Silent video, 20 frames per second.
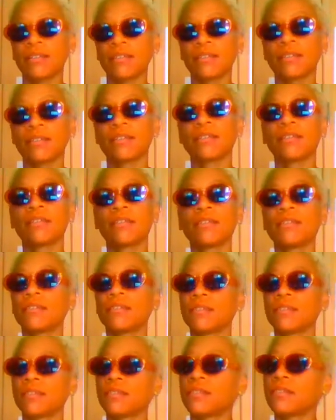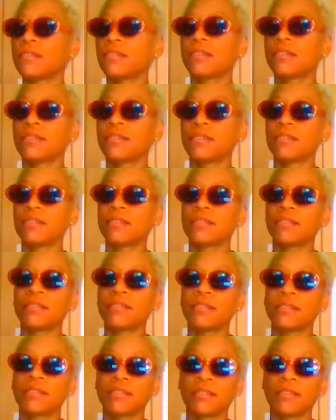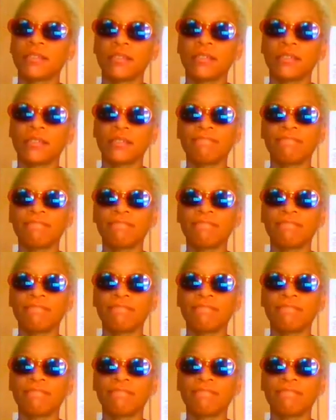No one is speaking in this clip.